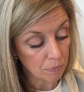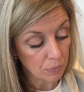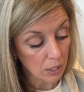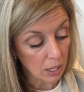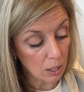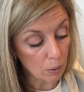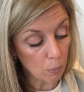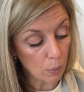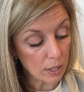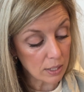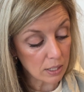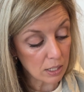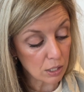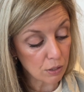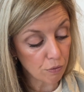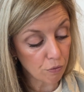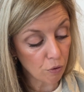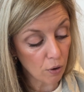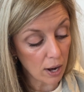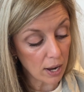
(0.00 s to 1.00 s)
It was as
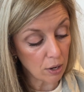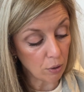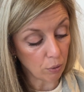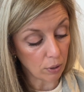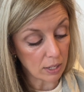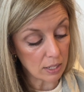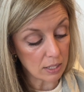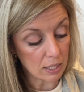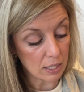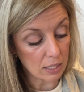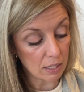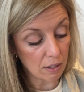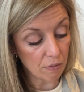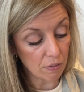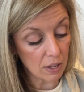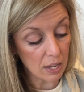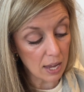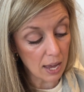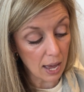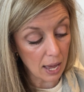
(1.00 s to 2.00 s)
fragrant as if
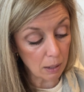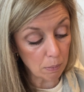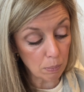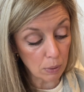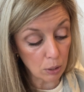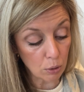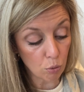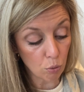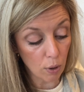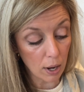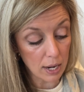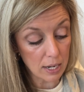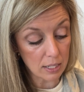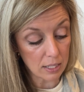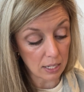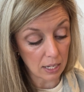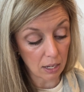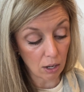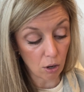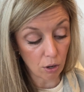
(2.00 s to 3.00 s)
he had been
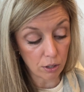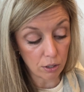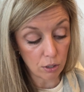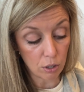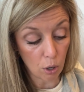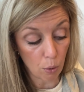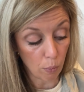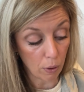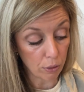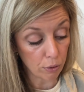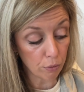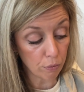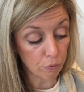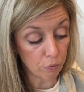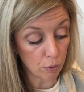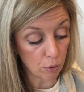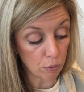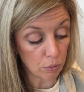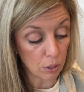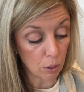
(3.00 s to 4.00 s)
grazing on no other
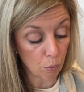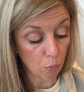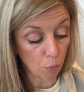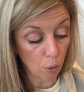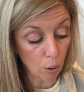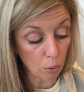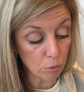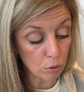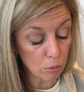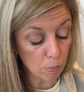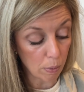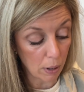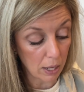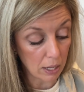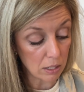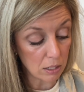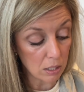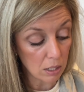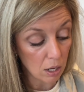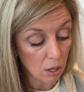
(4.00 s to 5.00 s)
food than
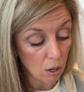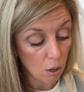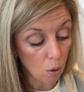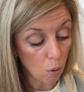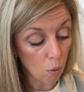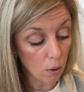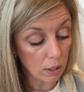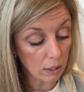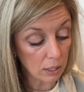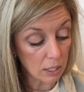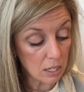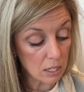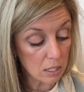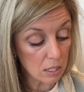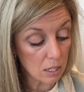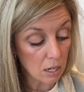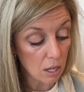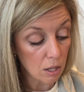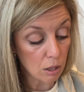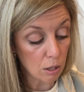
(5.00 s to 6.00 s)
rosebuds, or at
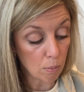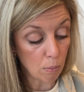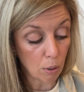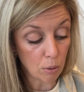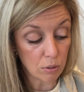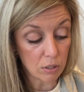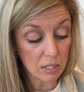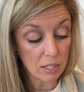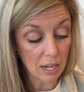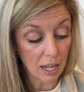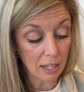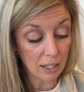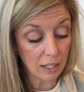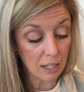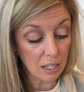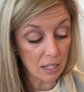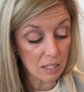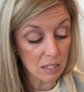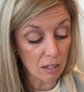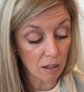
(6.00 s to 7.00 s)
least the most
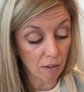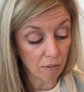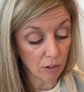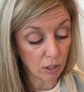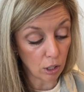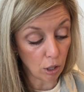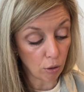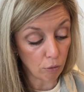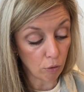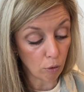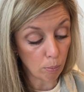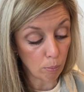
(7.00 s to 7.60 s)
delicate of clover